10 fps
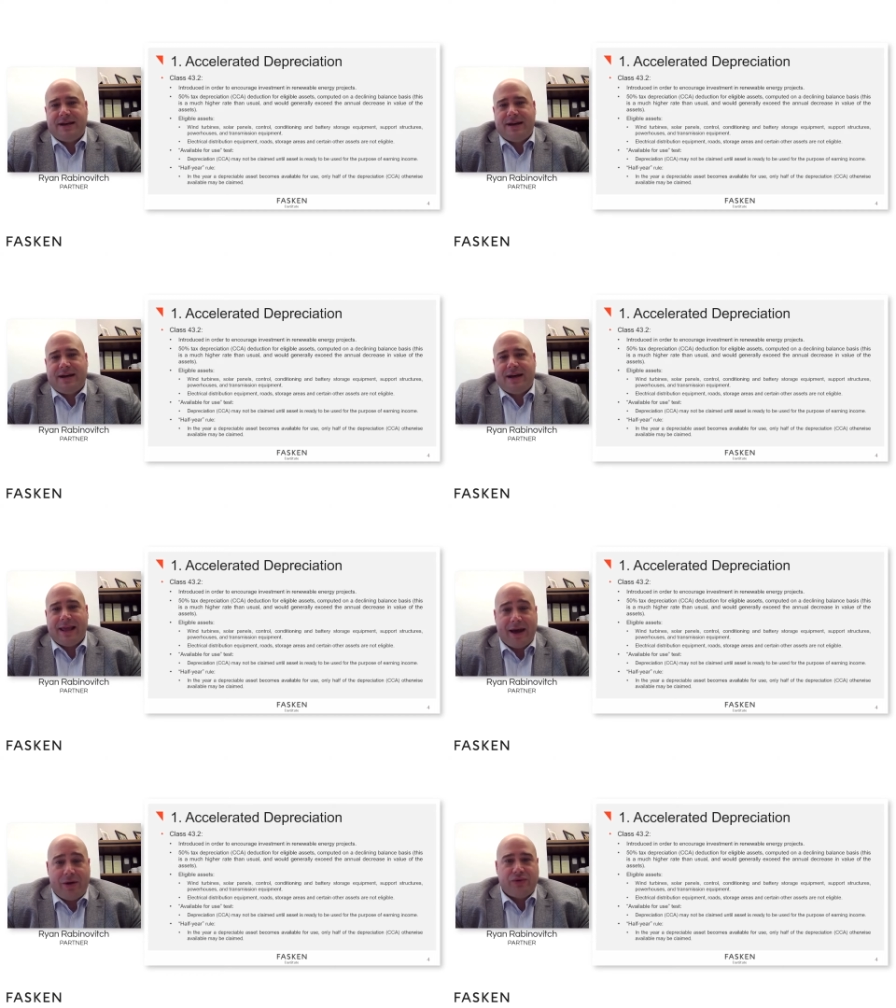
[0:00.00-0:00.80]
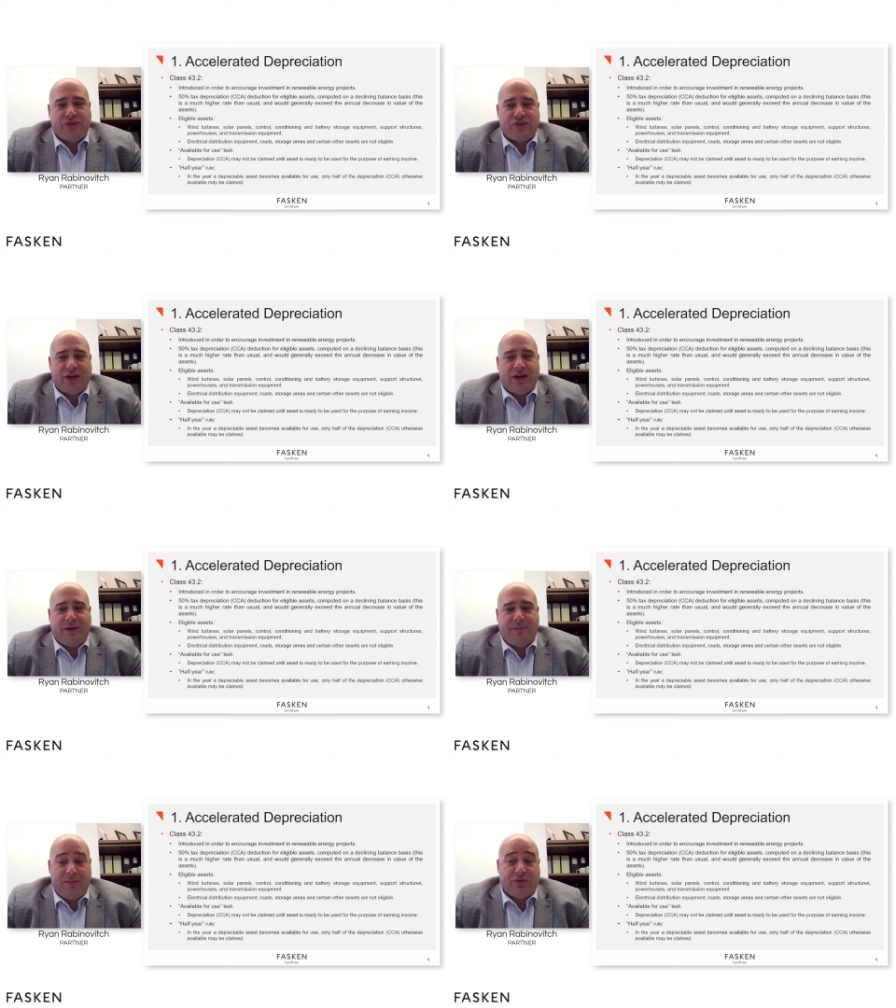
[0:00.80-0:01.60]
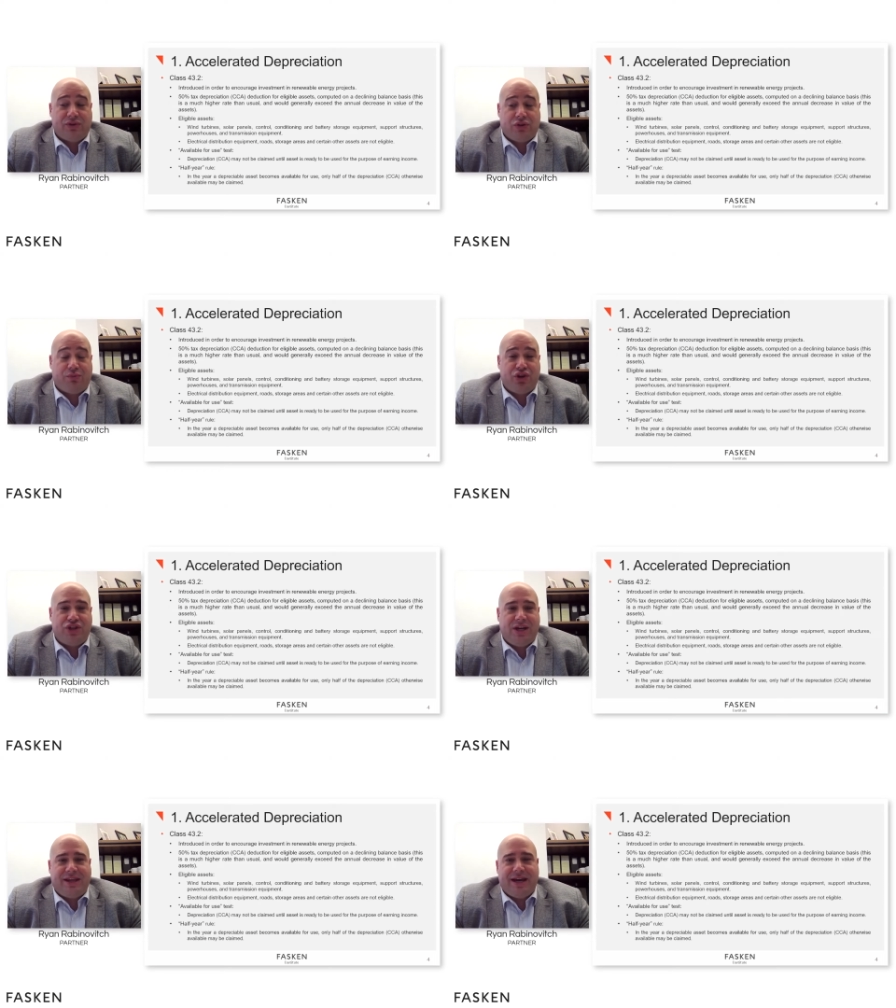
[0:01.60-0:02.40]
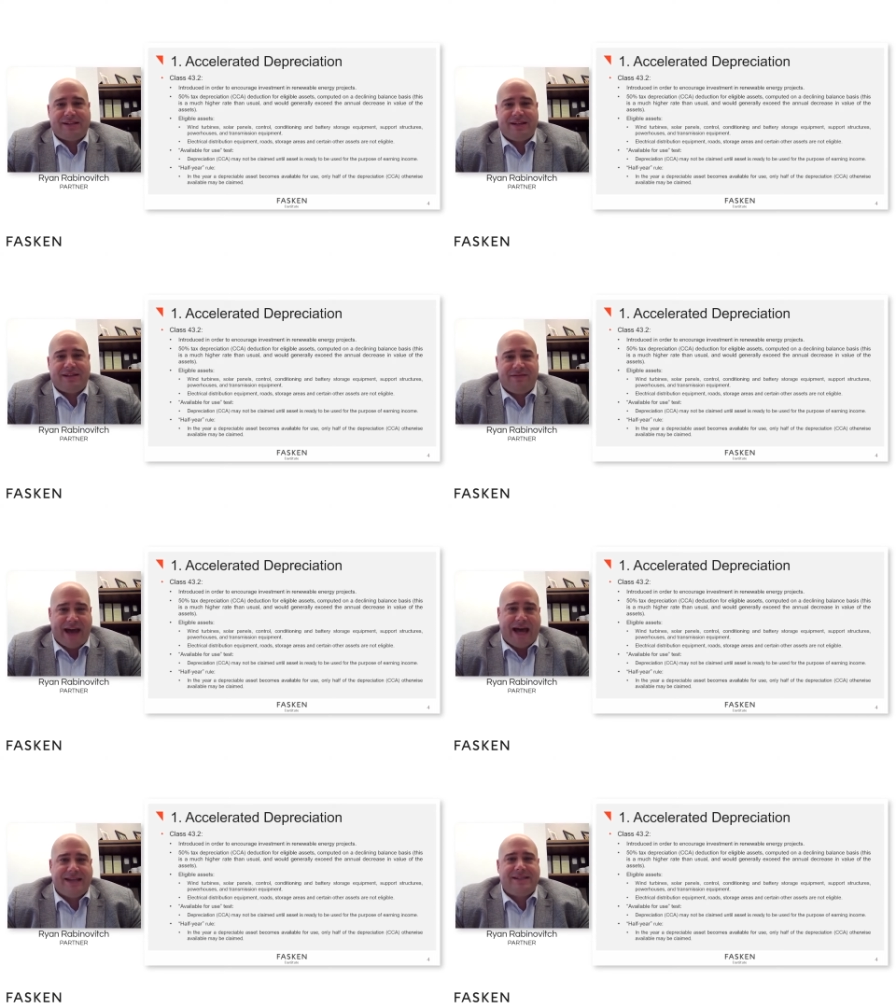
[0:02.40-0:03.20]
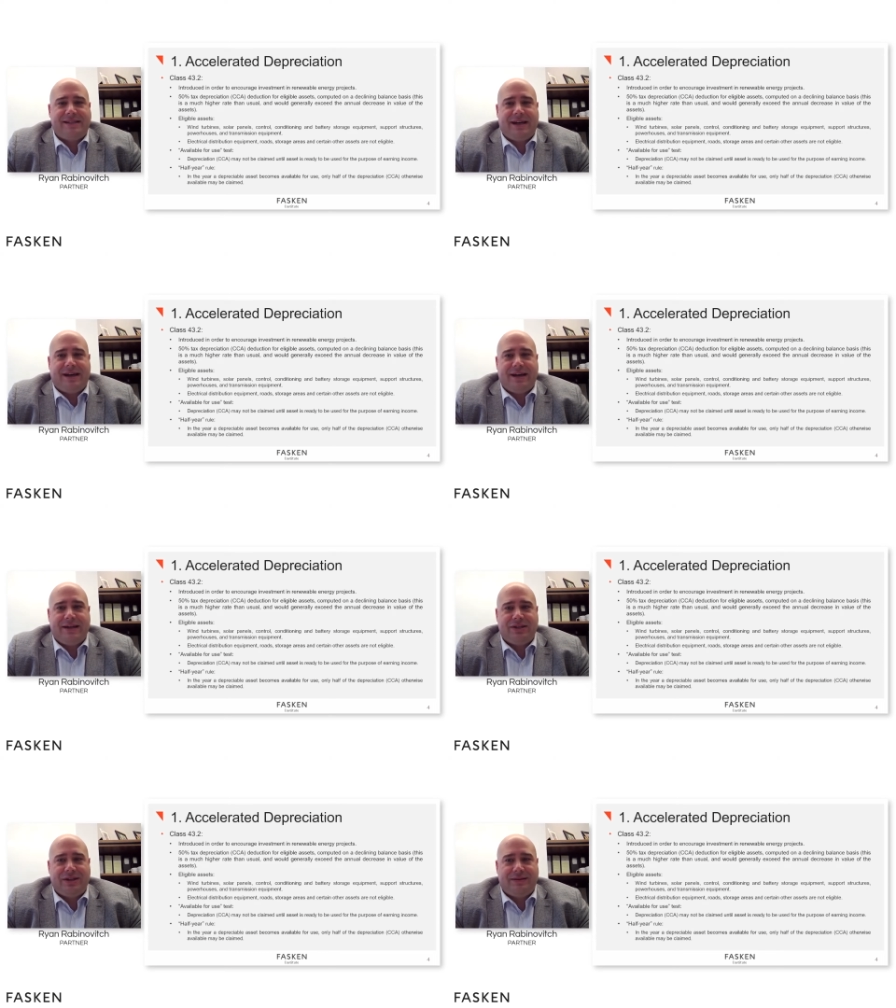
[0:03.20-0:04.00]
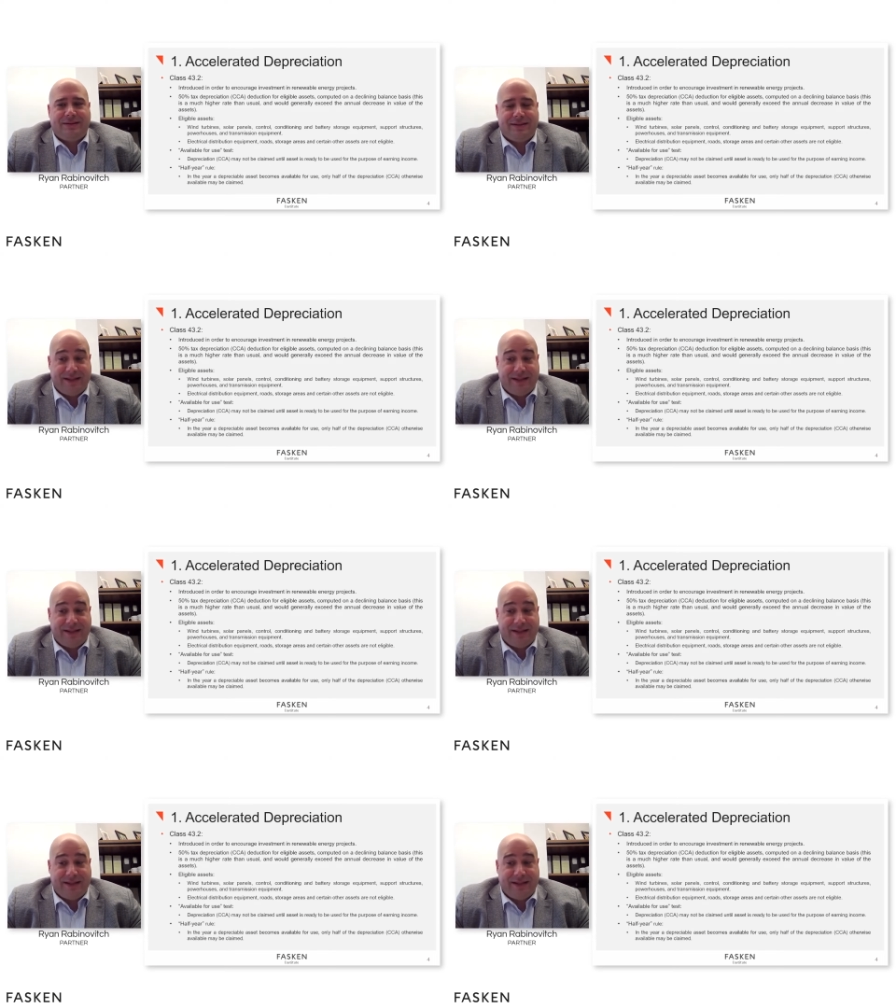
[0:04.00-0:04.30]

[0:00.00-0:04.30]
allows people to depreciate the assets fast to